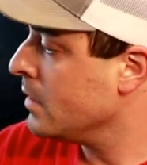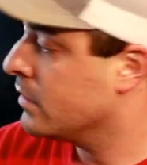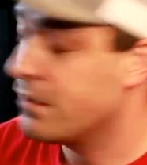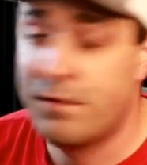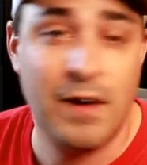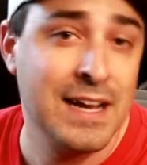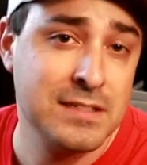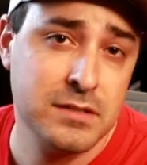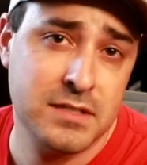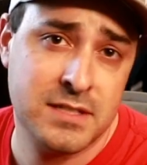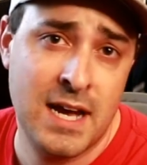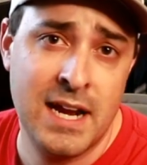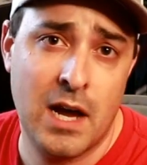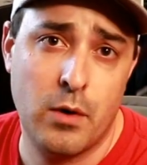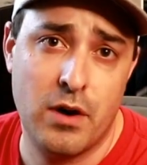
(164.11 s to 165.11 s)
The Fractal
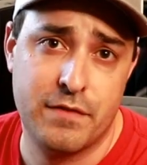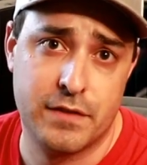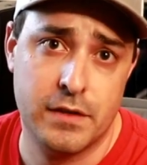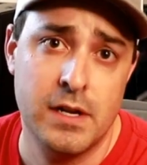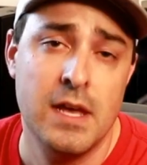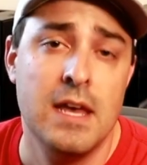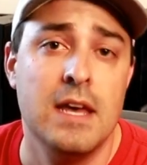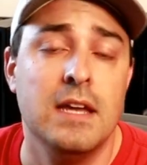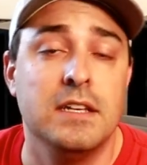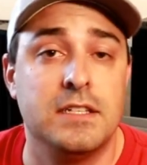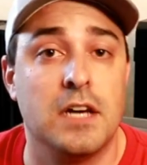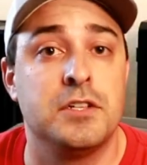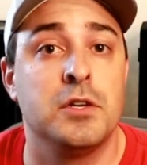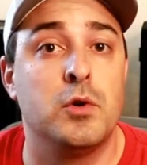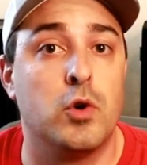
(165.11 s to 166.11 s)
Design, however,
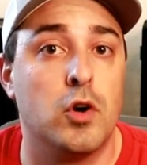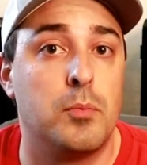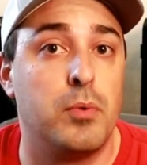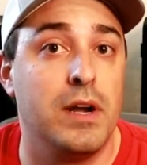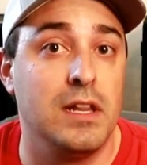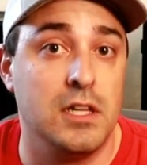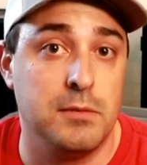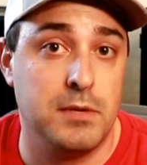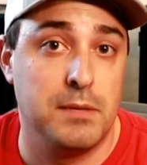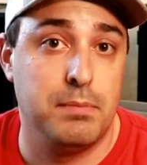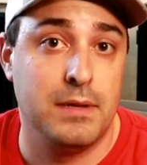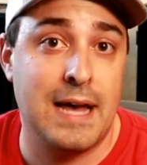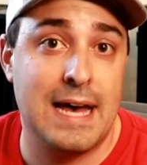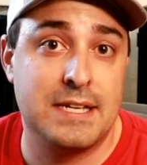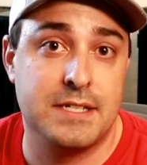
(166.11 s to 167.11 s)
does incorporate a little bit of
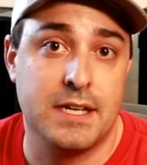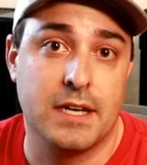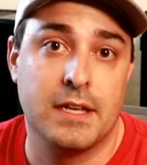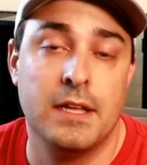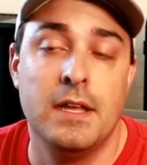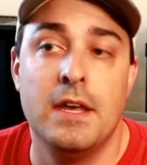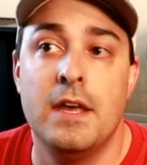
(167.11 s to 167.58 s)
plastic.